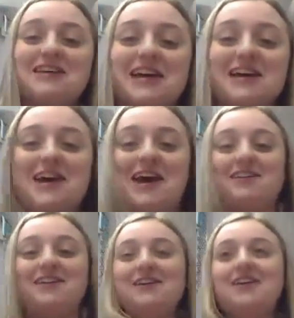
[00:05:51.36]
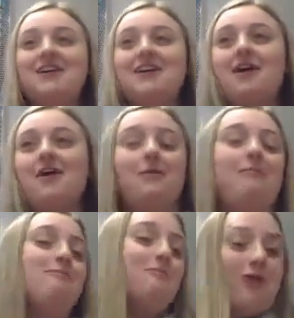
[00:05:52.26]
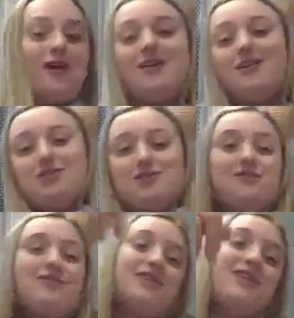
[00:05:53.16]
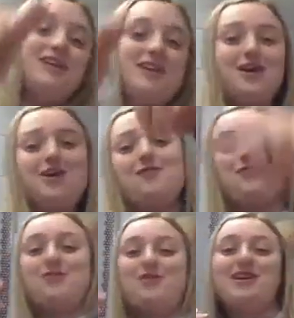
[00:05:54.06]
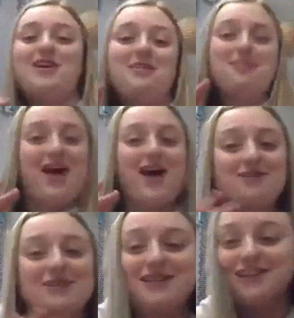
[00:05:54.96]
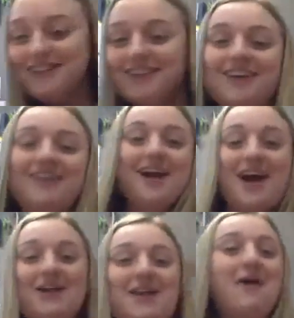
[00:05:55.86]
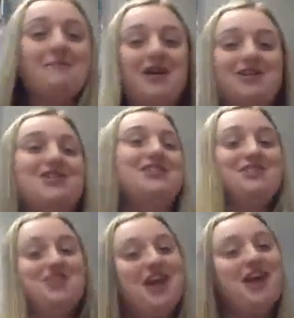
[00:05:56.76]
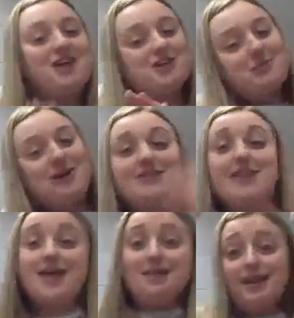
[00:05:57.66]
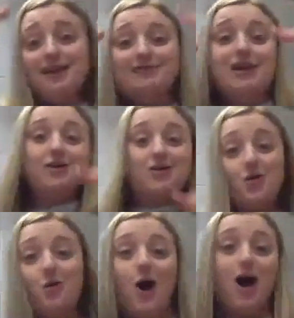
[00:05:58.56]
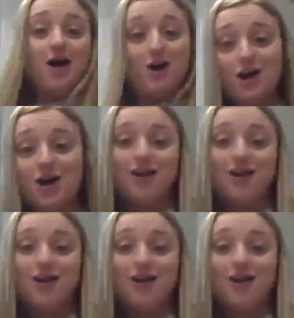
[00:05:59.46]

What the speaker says: Yes, I can. Went to the year 3000. Not much has changed, but they lived underwater.